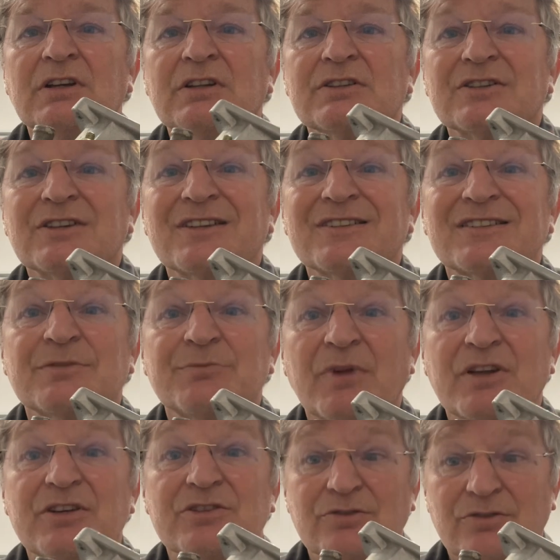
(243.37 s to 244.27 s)
just to
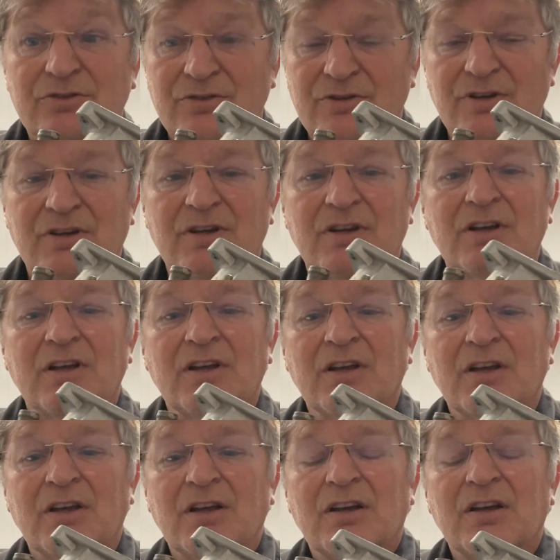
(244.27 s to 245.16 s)
make sure that
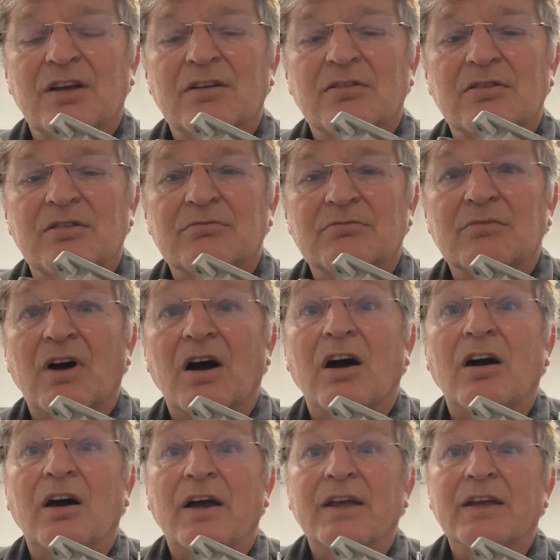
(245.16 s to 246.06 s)

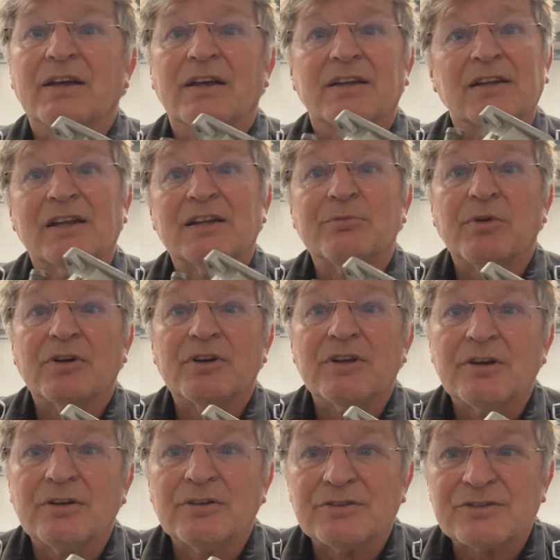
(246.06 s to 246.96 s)
I and anybody
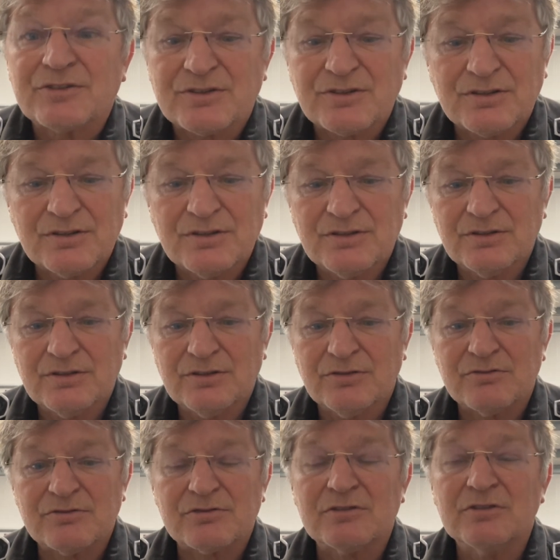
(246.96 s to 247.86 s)
else
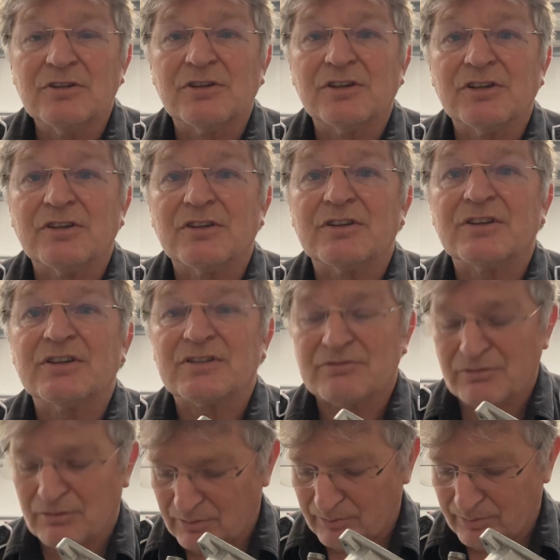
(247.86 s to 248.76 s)
who's looking at this
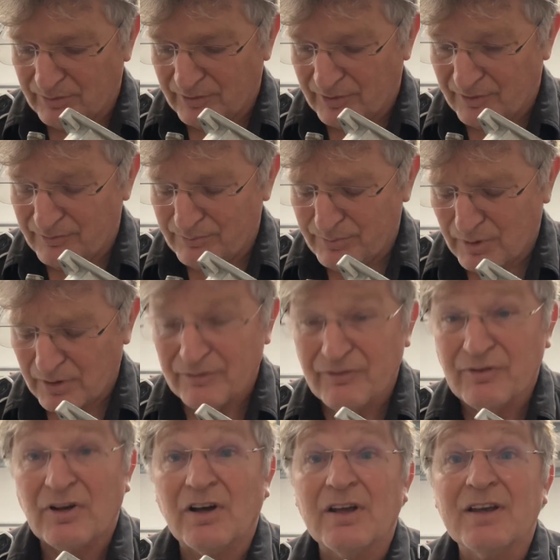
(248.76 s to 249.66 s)
throttle
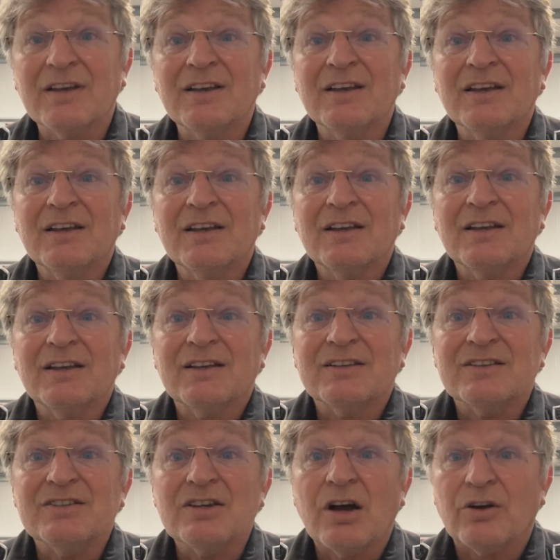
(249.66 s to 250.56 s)
butterfly
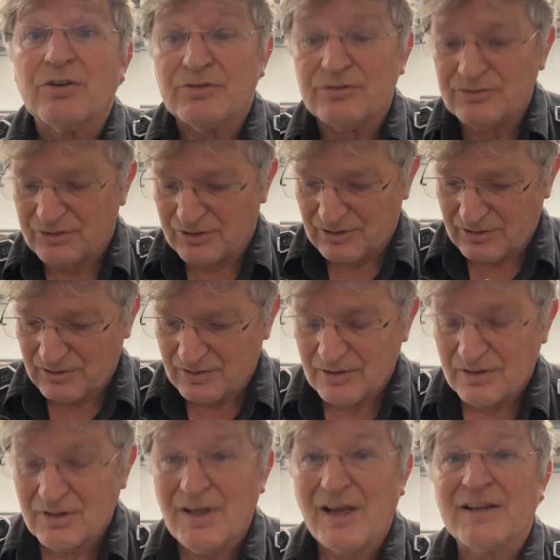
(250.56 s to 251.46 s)
knows
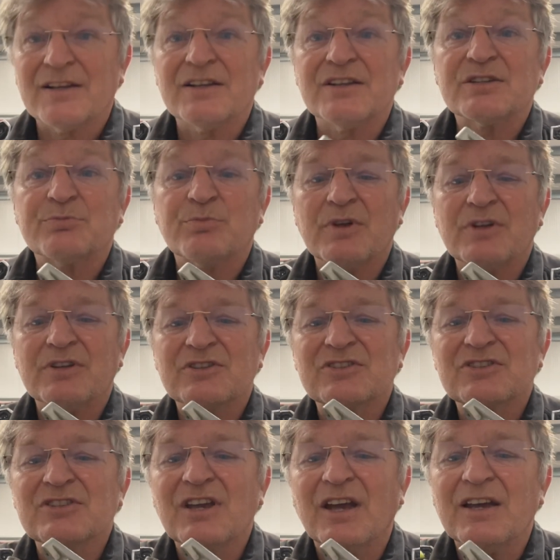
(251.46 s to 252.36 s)
that it has been
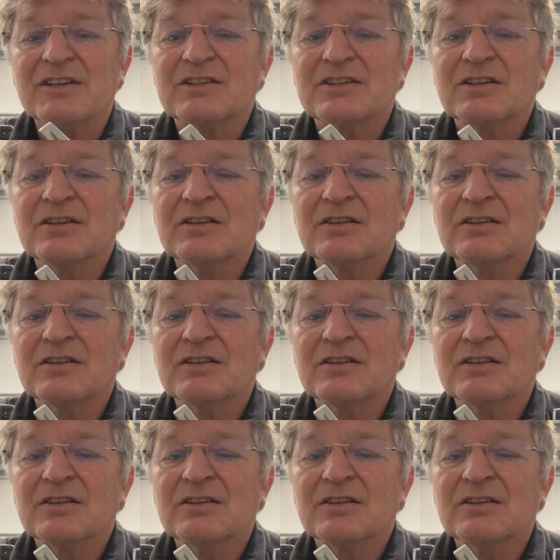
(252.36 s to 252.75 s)
set,